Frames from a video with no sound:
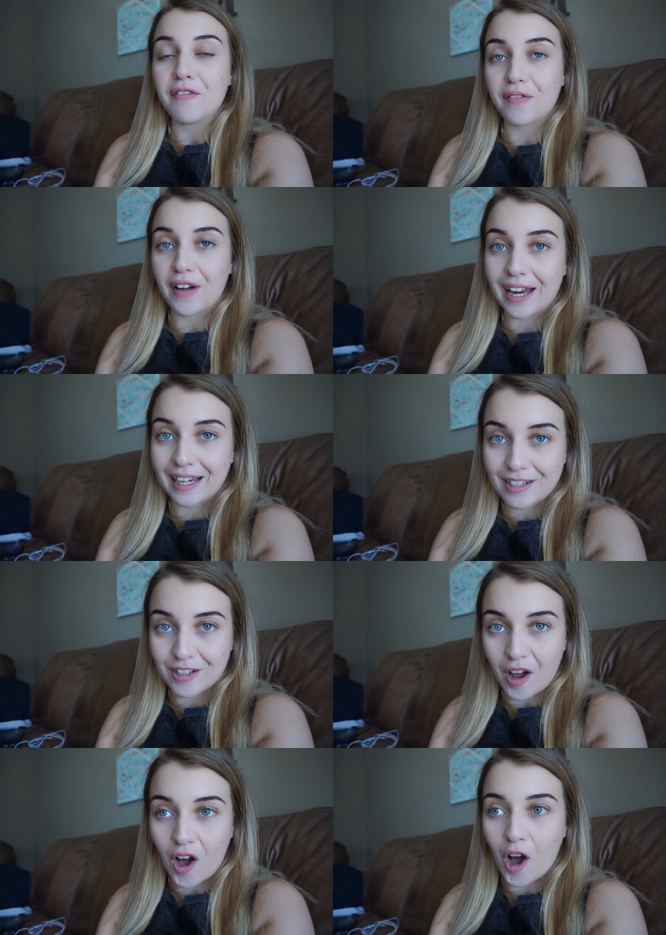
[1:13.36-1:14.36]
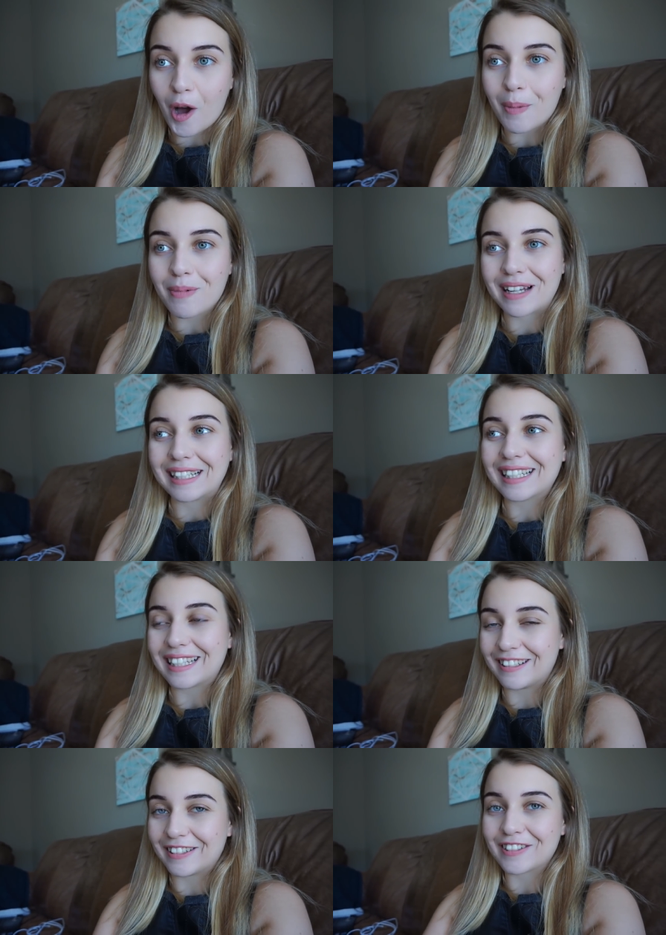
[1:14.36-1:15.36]
find a job and
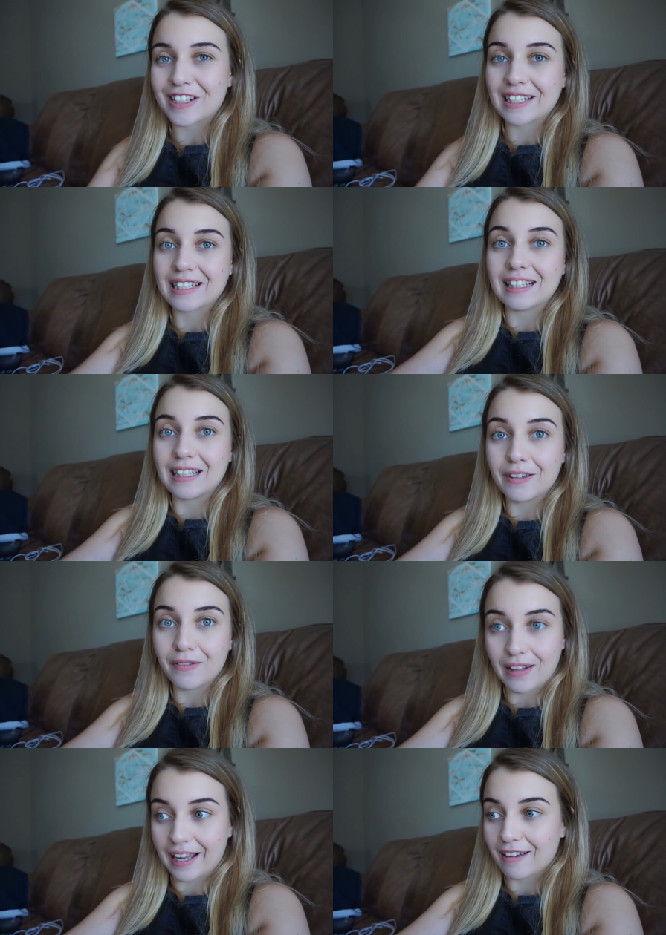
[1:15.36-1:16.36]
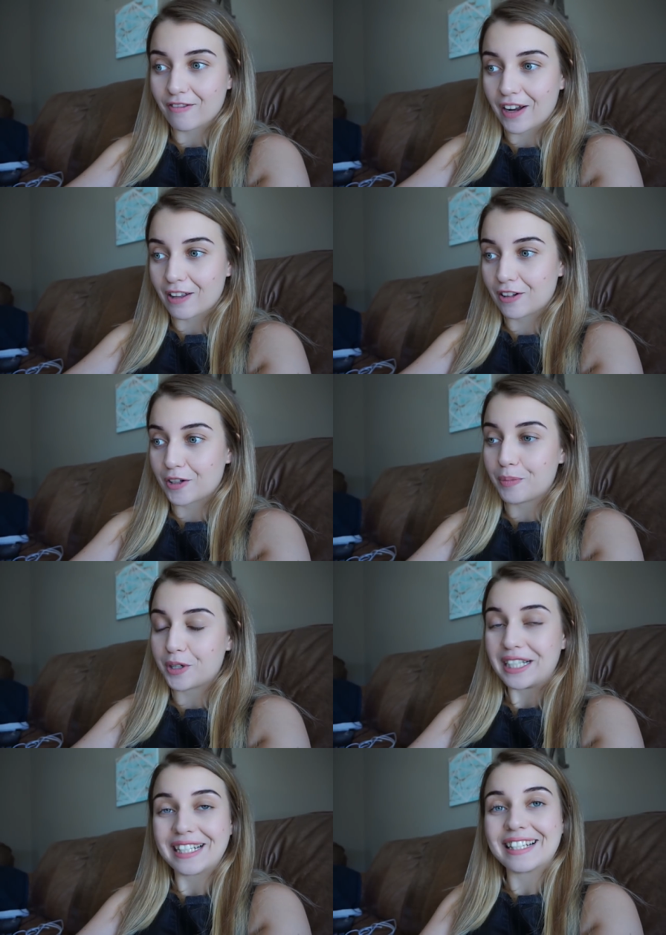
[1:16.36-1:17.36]
you know just live like regular
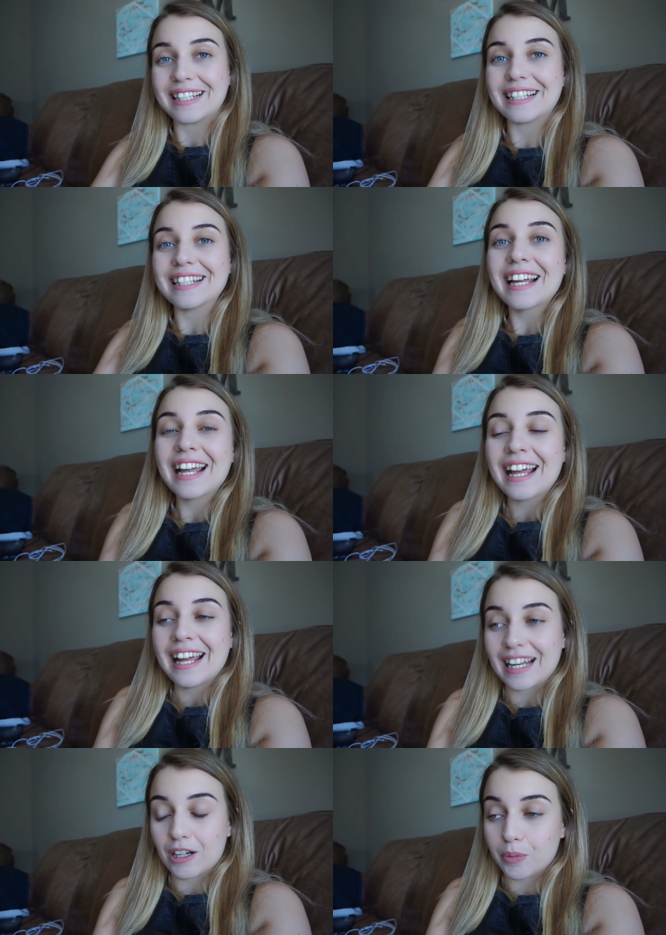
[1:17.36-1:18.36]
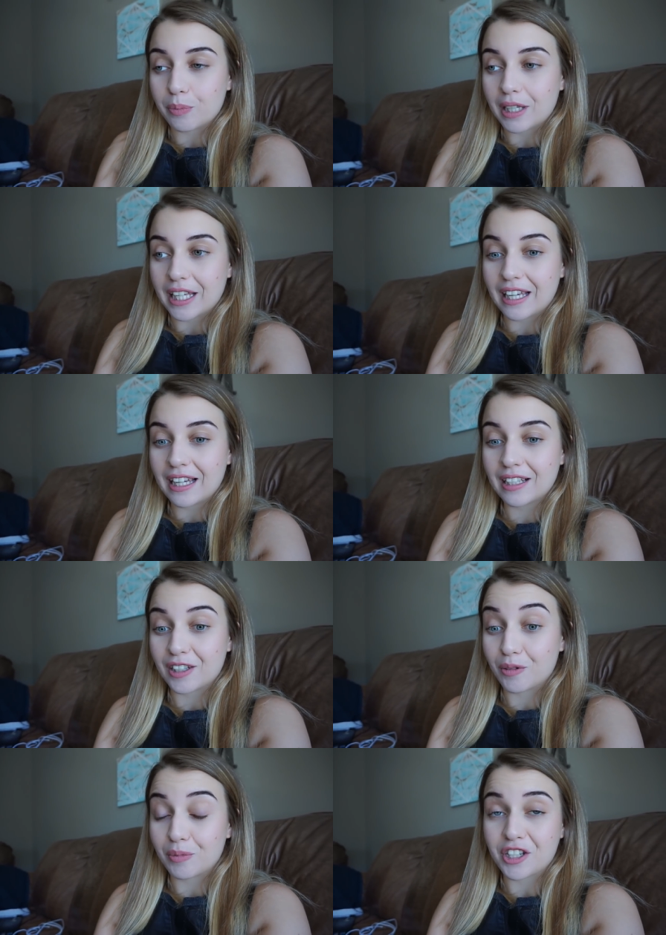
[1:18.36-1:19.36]
person that would be
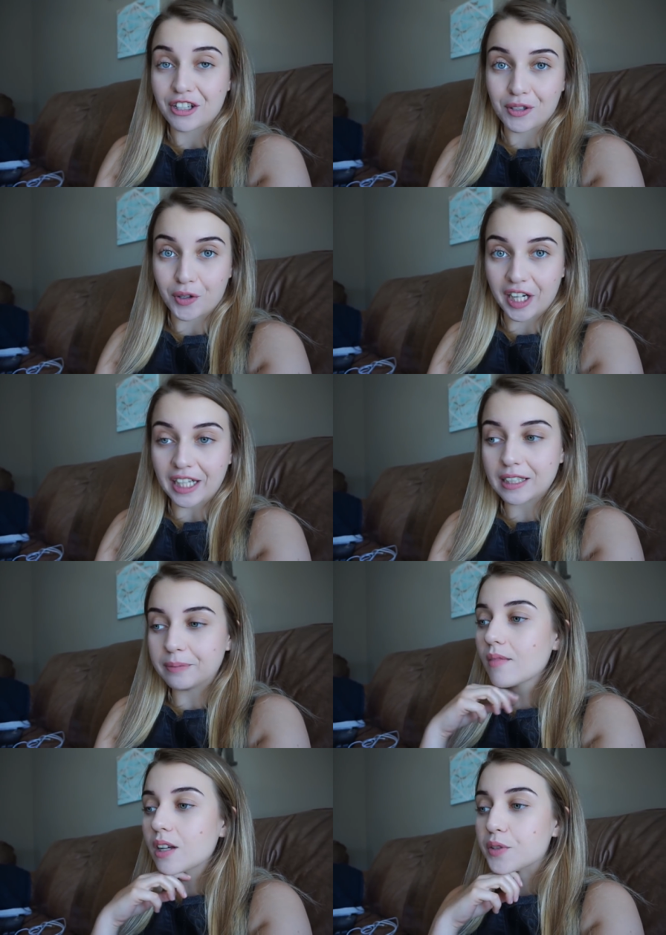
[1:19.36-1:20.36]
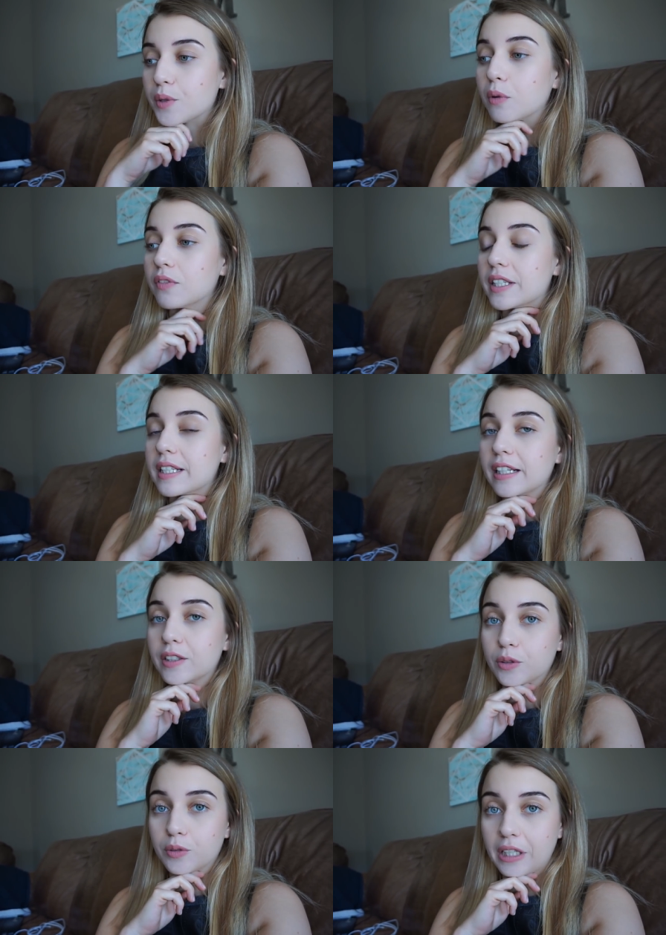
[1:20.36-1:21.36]
that would be just great so we've
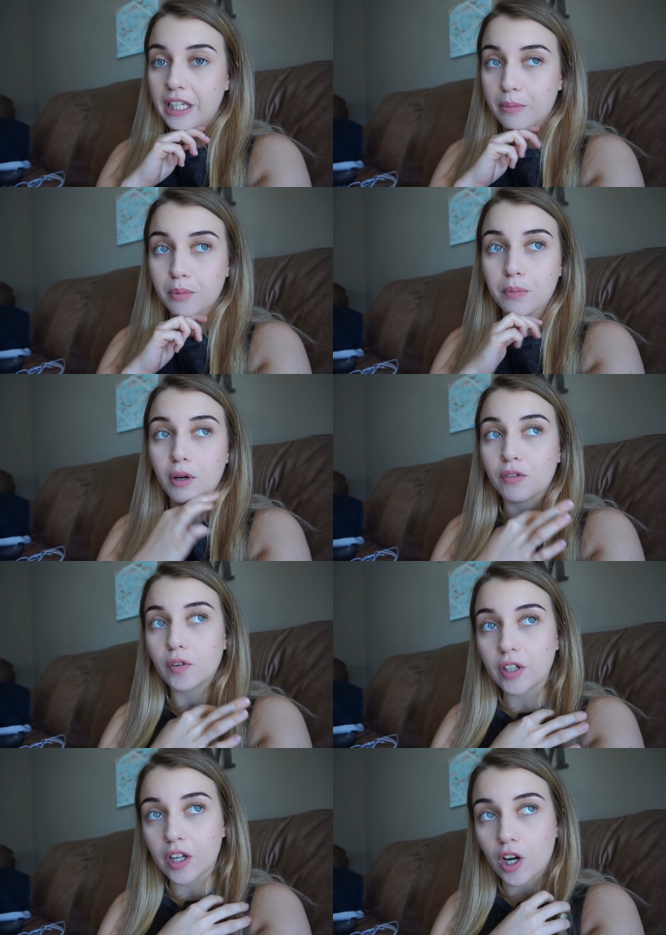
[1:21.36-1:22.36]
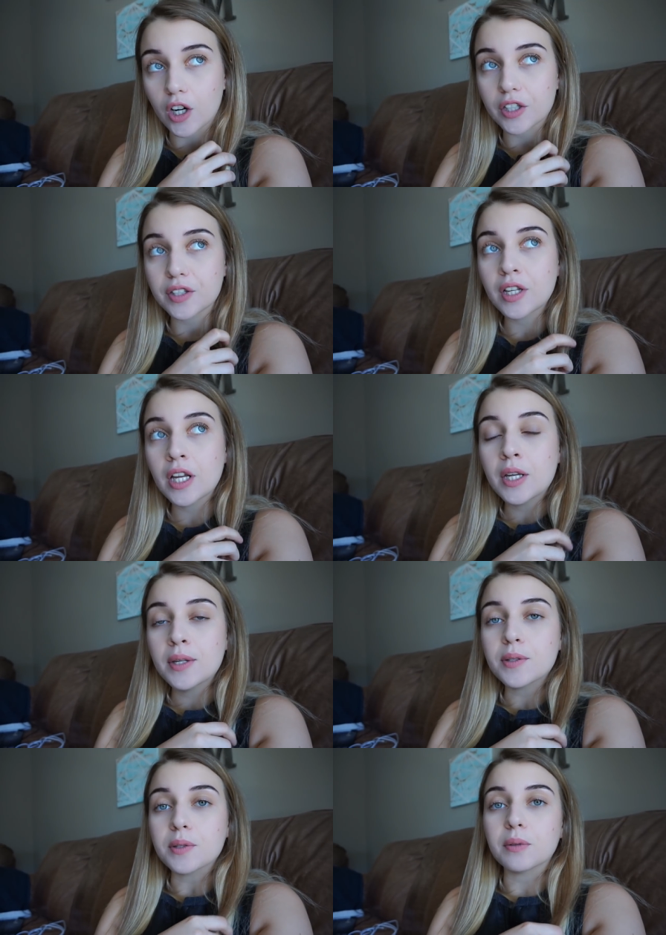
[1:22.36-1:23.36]
decided to keep both of the cars
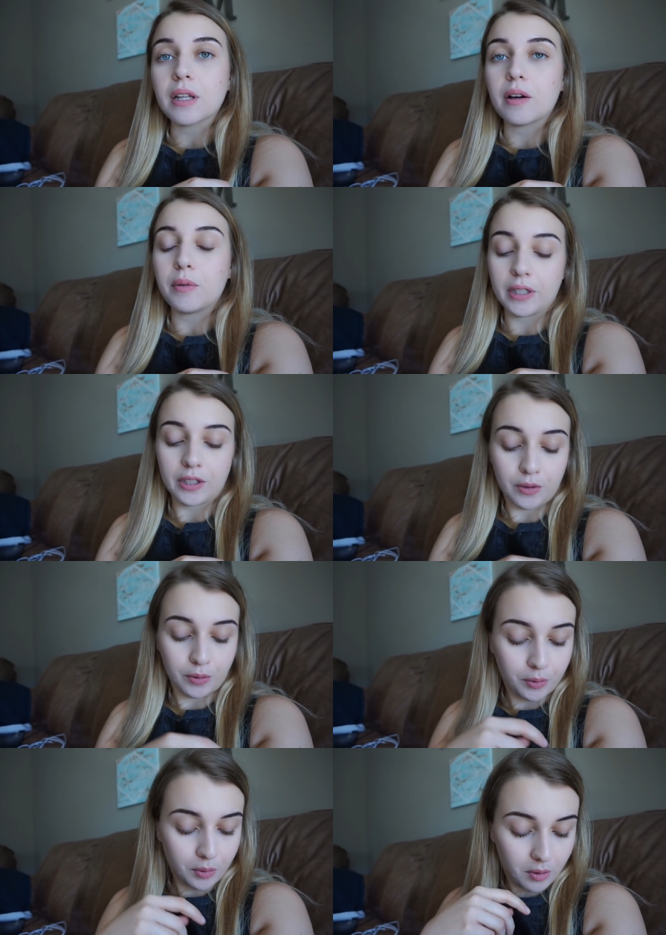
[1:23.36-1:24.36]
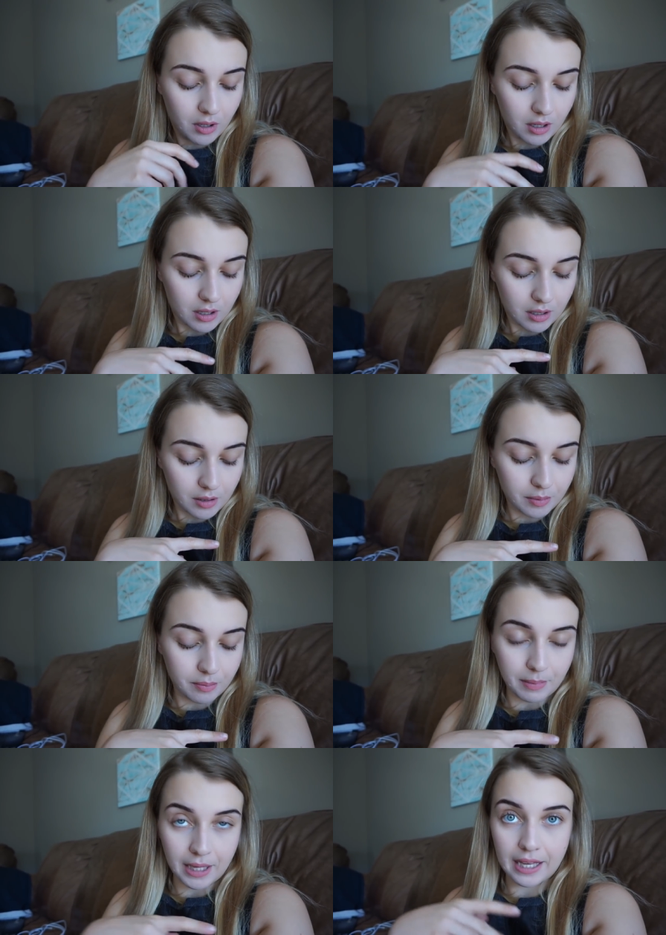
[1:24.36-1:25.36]
so now we need to uh,
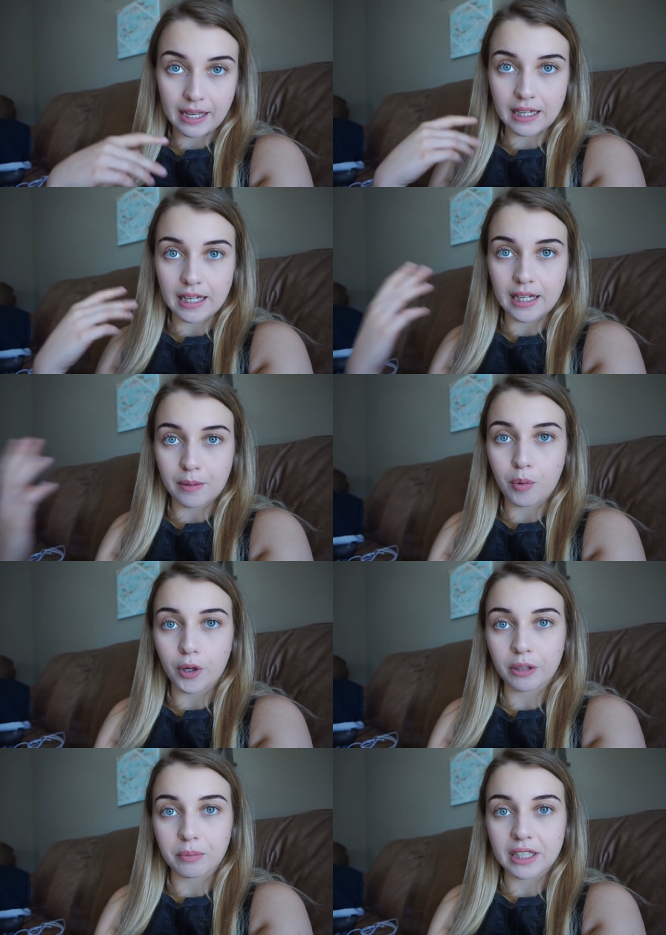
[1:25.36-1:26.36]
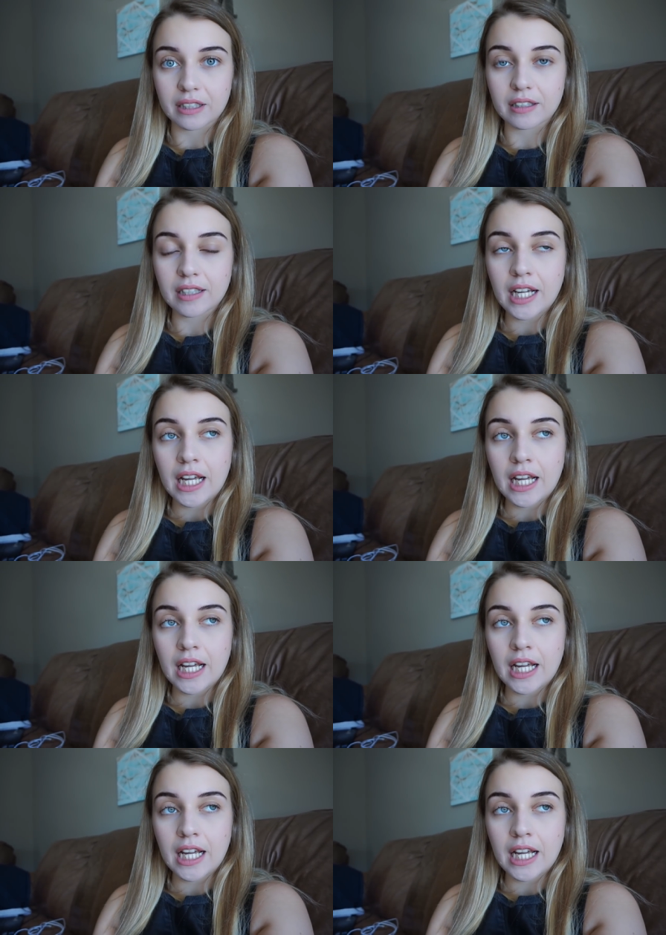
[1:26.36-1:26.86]
make an appointment.